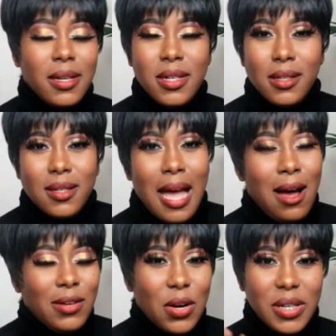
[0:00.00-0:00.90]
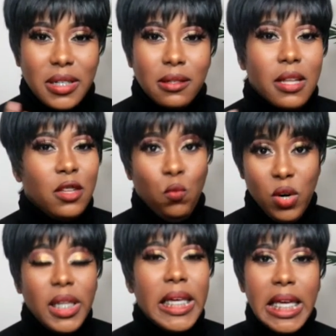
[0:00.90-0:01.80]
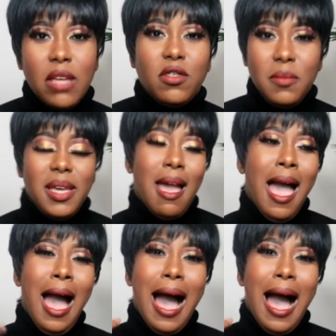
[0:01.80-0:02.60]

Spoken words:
It just, I don't know, it really gives me